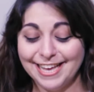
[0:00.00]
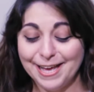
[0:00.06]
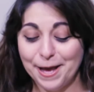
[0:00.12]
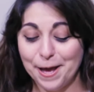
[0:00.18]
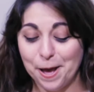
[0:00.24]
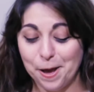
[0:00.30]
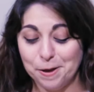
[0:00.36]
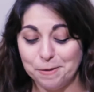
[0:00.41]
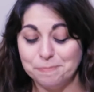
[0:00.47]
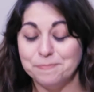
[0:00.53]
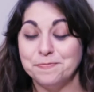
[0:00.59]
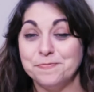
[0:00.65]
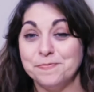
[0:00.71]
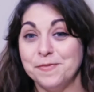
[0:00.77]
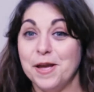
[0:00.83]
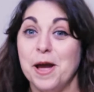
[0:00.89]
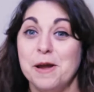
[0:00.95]

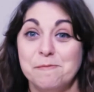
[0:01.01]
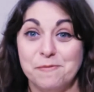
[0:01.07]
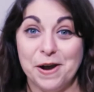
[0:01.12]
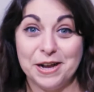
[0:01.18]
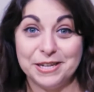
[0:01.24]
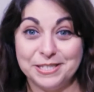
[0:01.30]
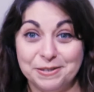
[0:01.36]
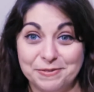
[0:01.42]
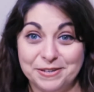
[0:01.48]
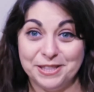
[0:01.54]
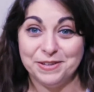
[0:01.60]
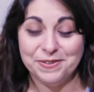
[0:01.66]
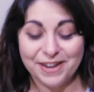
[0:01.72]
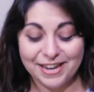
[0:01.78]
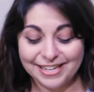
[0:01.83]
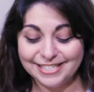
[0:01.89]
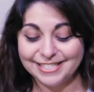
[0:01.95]
unbox it with you
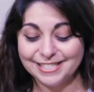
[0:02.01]
guys.